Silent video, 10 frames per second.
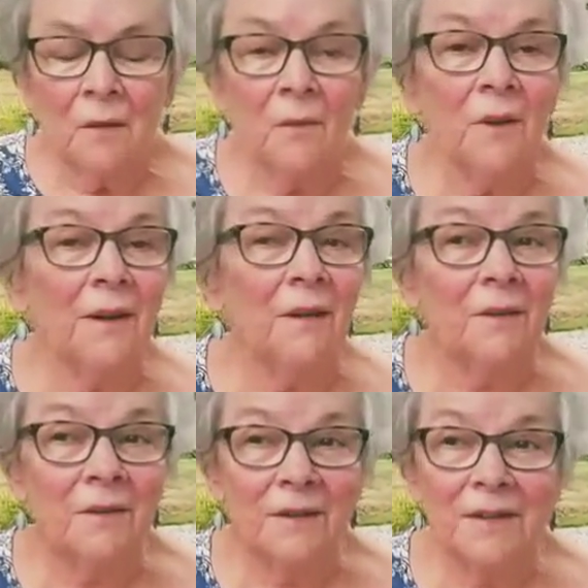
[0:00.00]

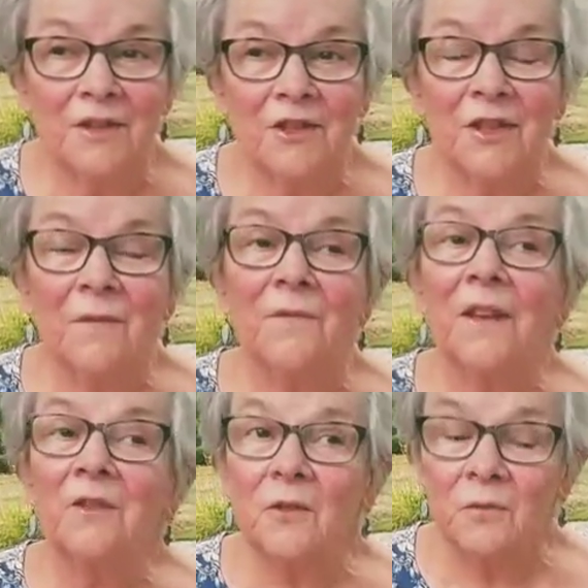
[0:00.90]
Well, she
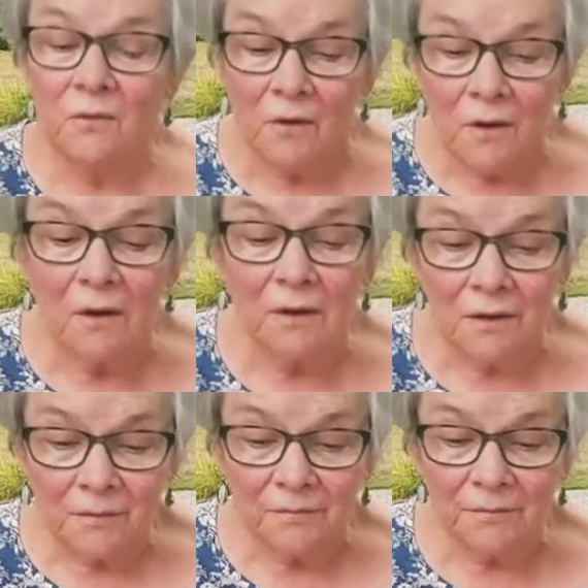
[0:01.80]
figured
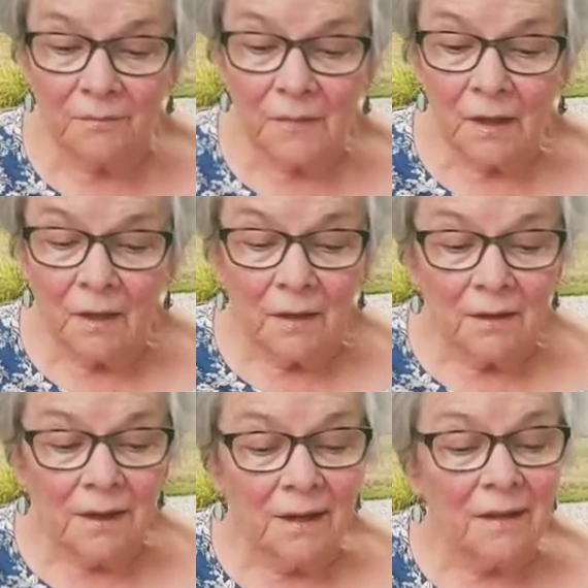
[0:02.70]
wrong.
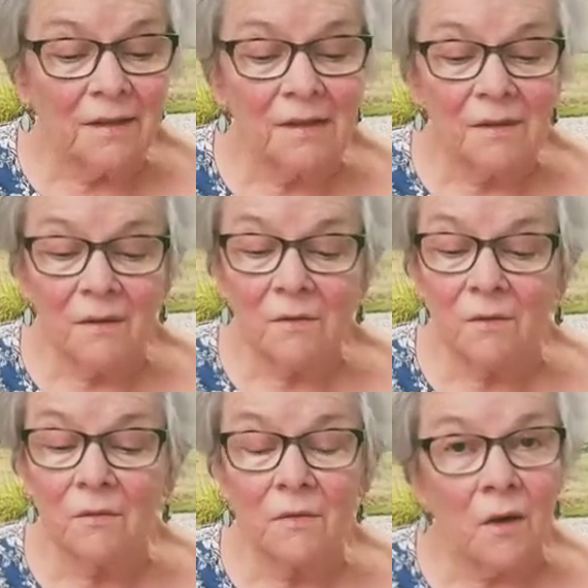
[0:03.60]
Katie
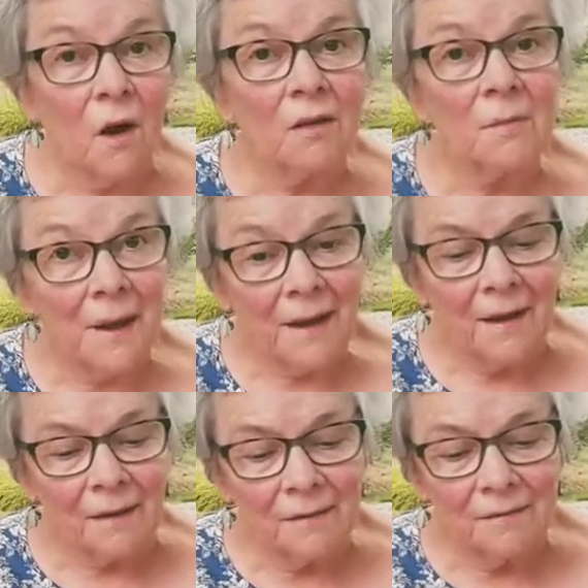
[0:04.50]
Sue talked
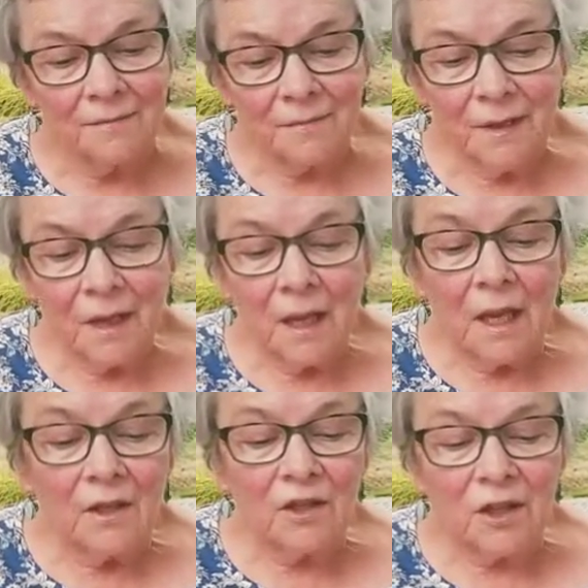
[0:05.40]
back.
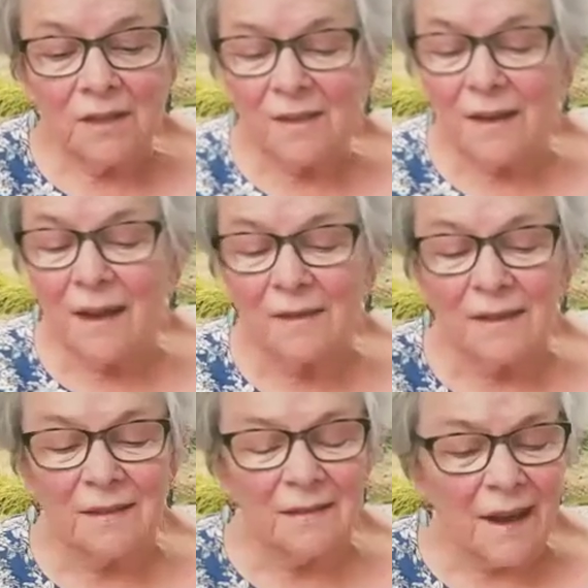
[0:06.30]
Just as
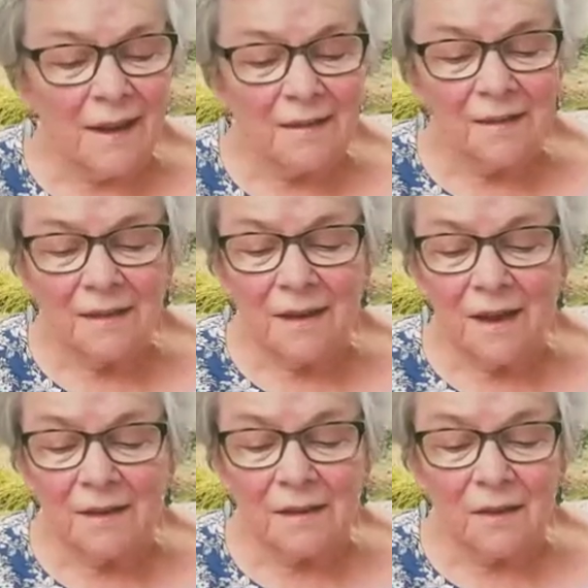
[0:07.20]
sassy
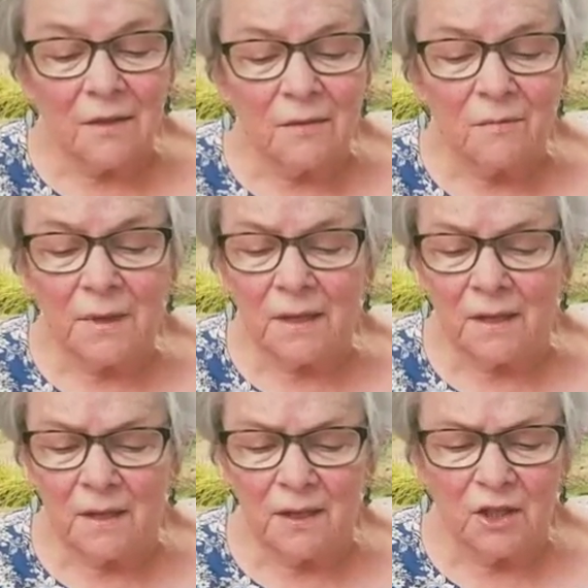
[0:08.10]
as could
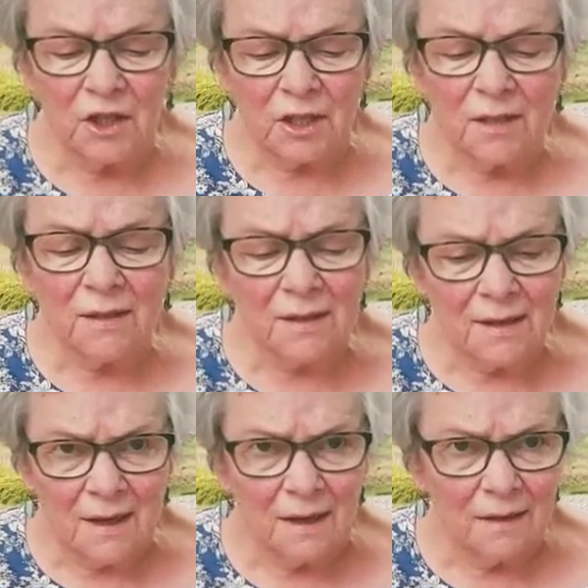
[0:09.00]
be, she
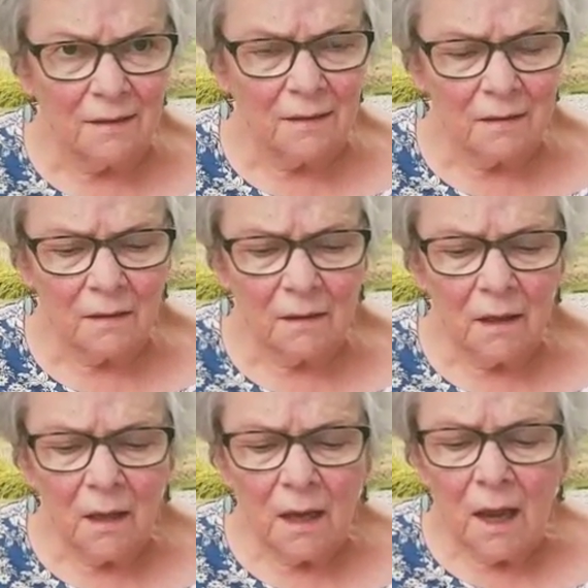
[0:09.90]
said,
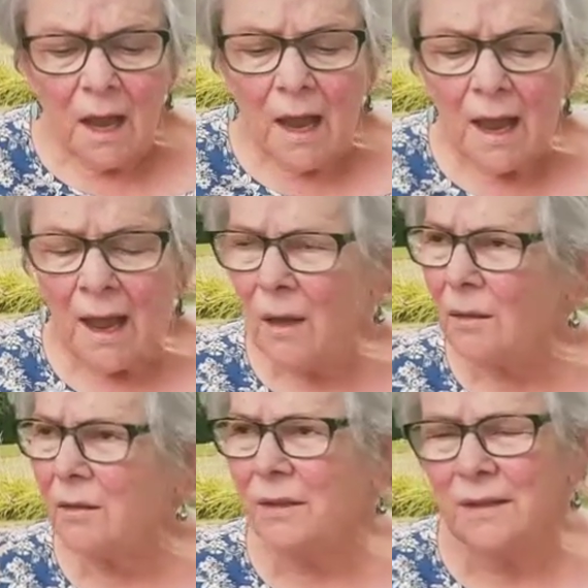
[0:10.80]

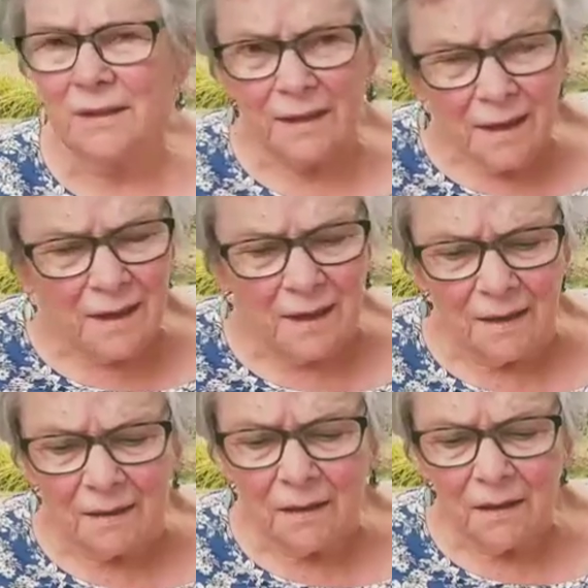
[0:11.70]
"How
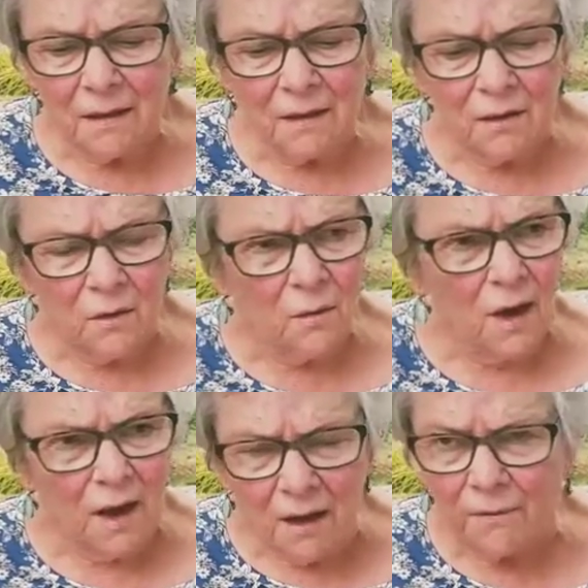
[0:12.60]
did you
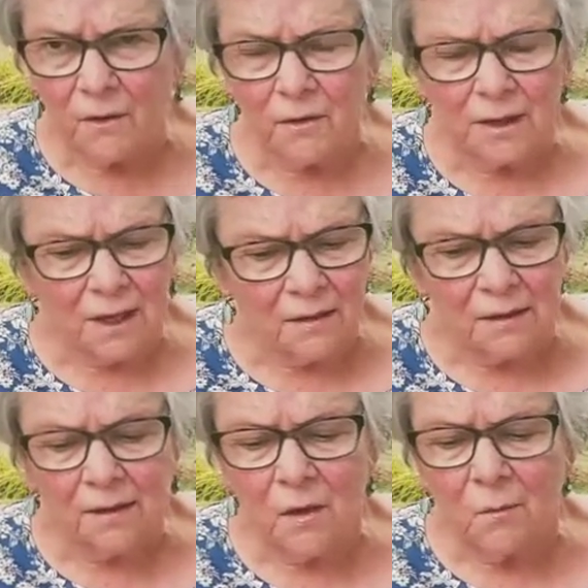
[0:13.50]
ever get
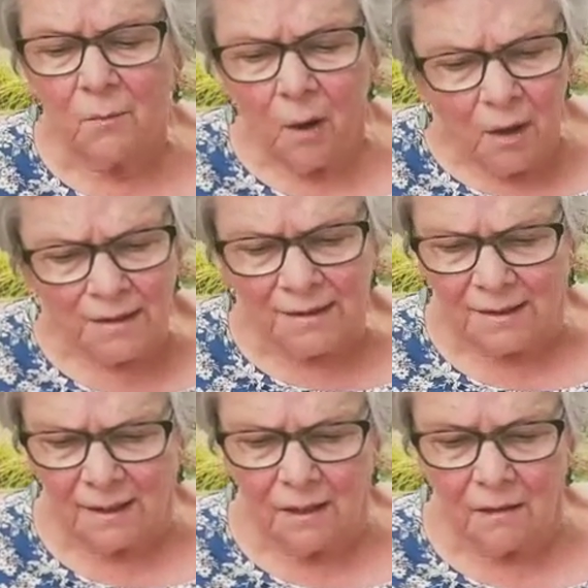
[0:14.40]
so
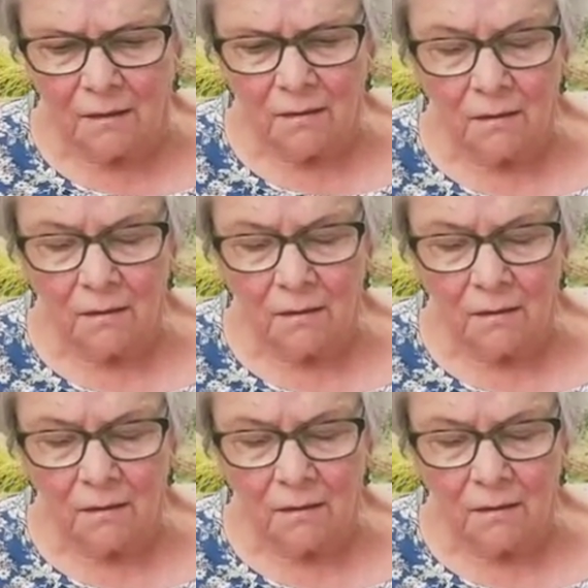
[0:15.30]
bossy?